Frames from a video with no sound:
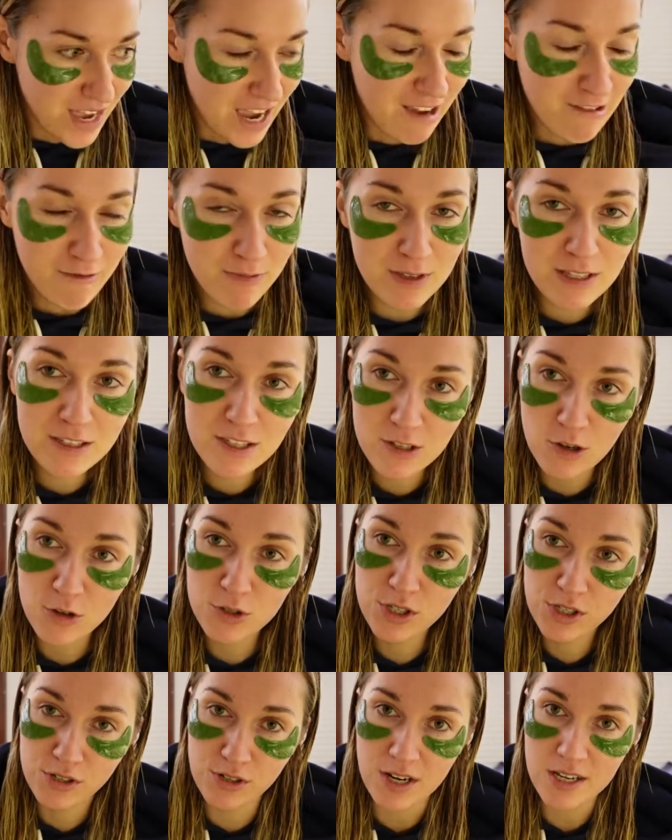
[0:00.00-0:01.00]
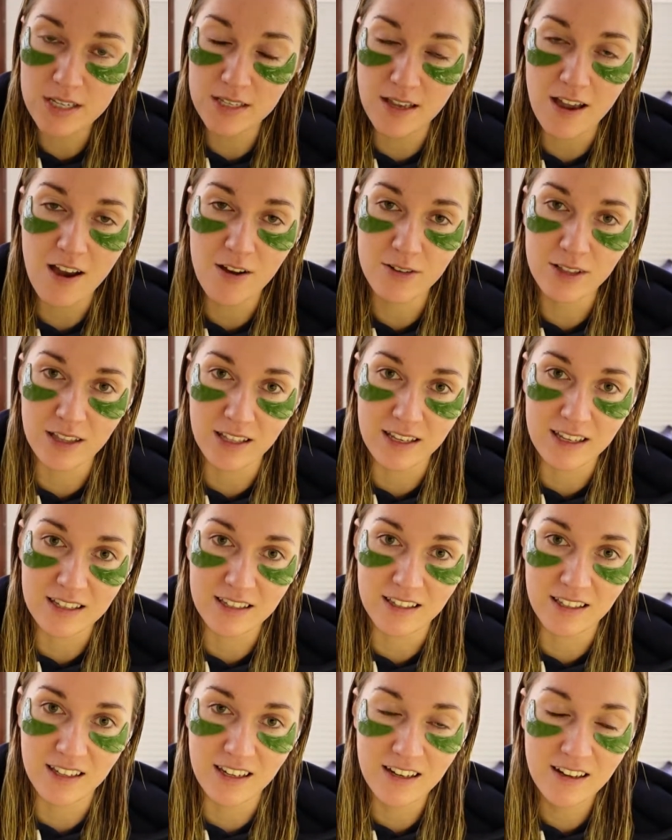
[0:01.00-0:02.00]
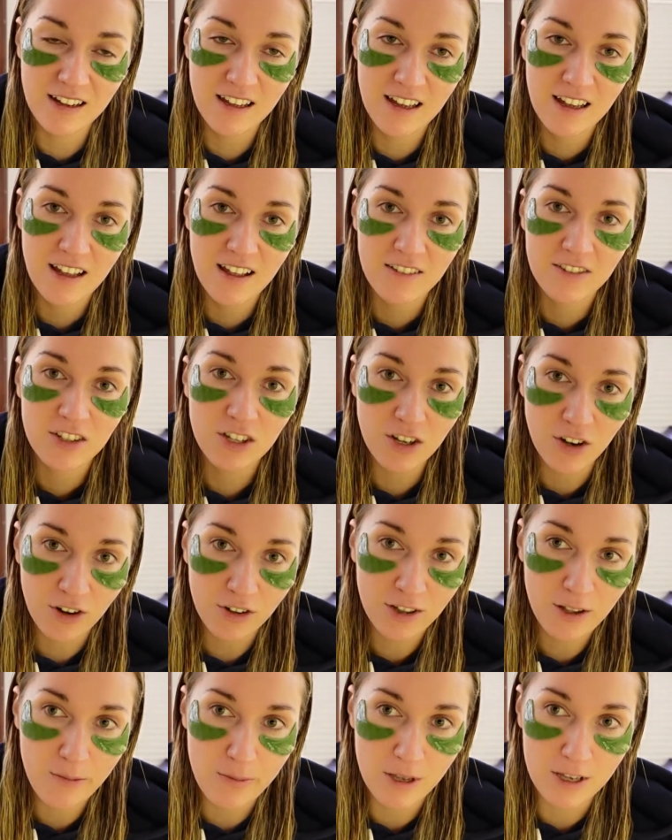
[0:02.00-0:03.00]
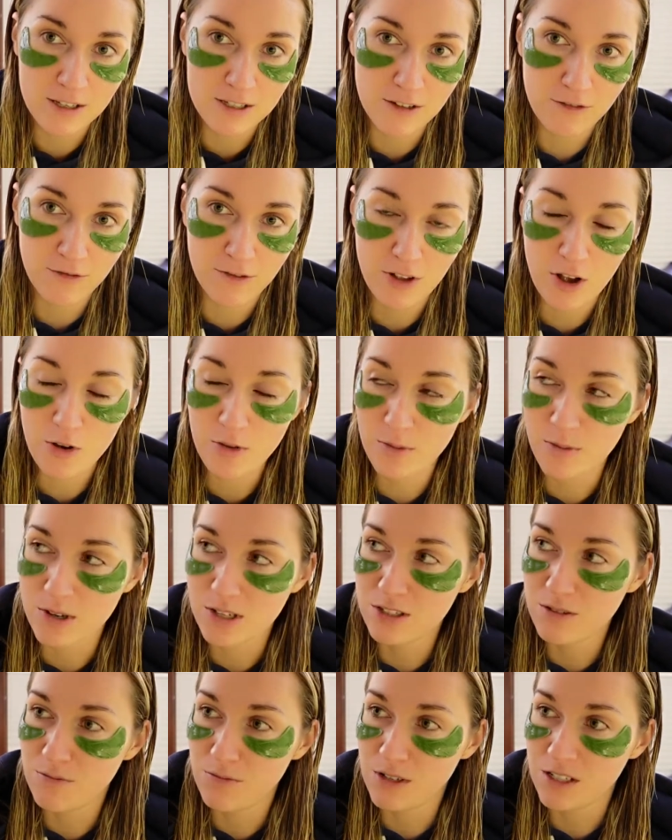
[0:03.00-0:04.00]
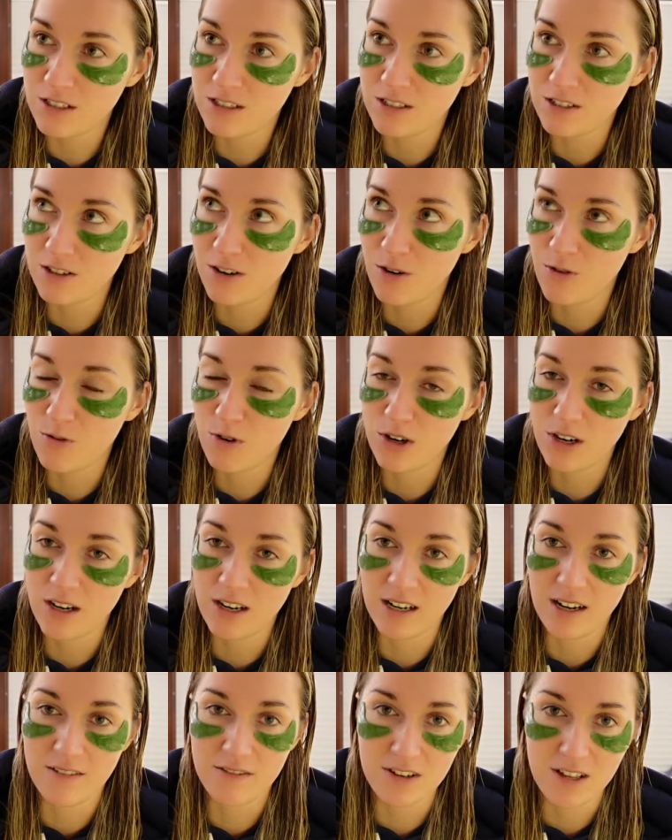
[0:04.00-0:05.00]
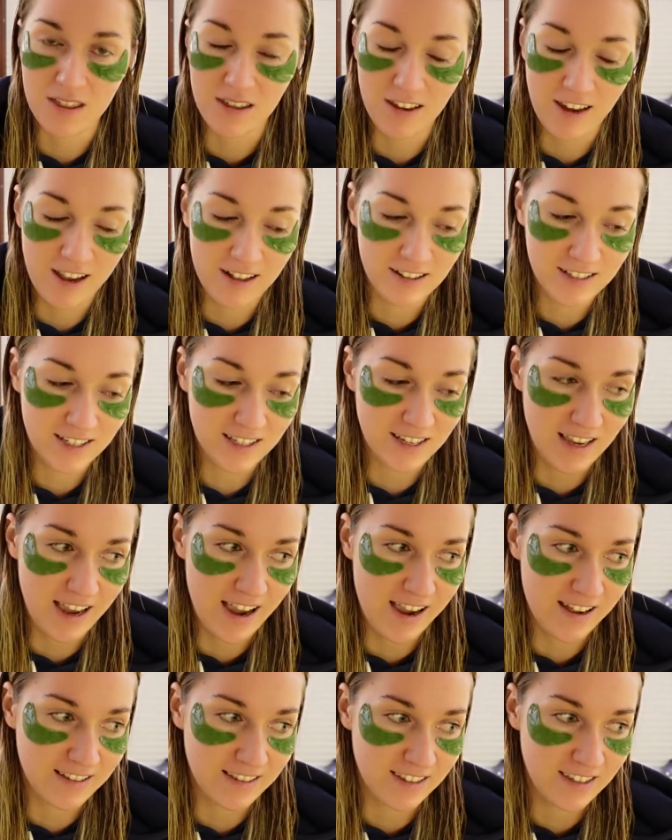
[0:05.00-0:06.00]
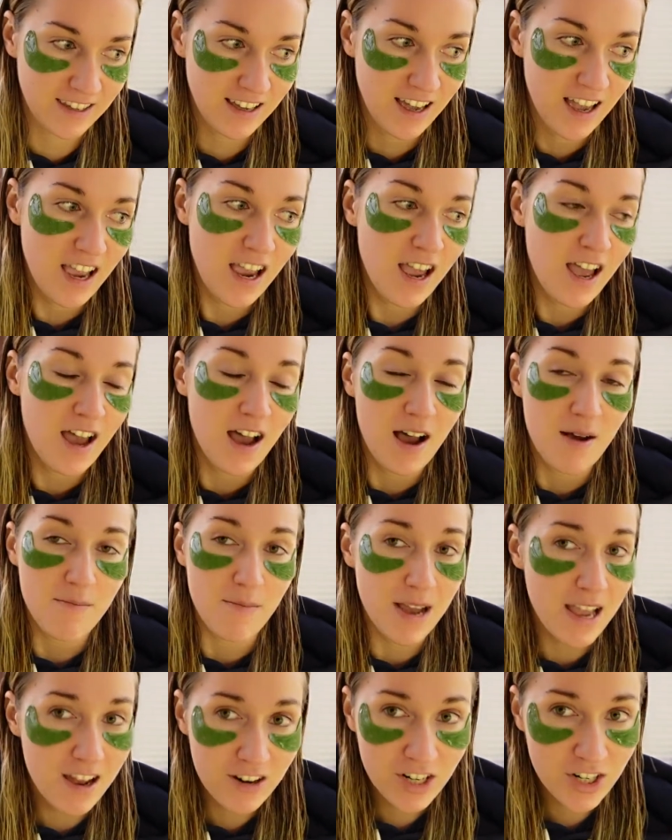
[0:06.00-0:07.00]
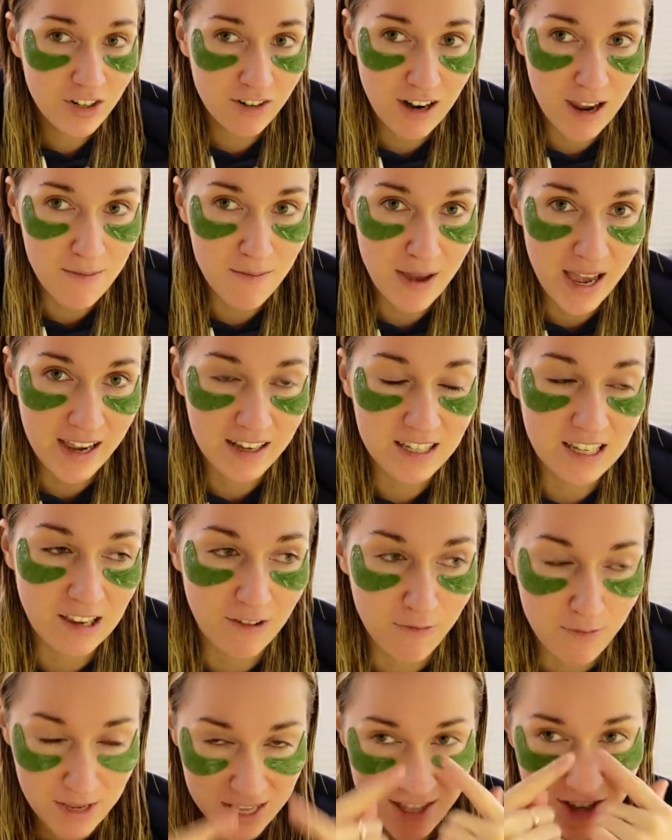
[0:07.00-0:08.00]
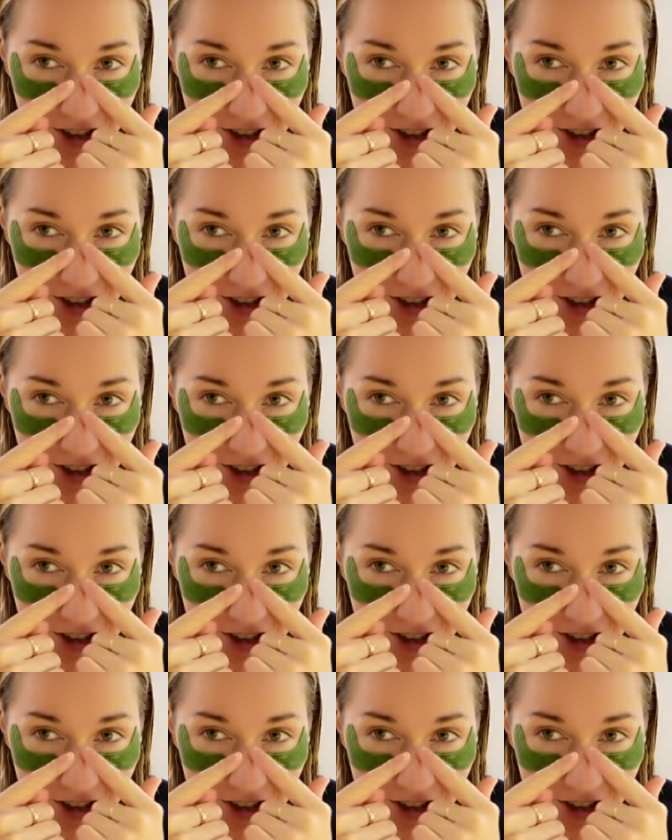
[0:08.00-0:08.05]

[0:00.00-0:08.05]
I've been so stressed out lately, not only because of Vlogmas, but you know, work and everything else. And my under eye bags have been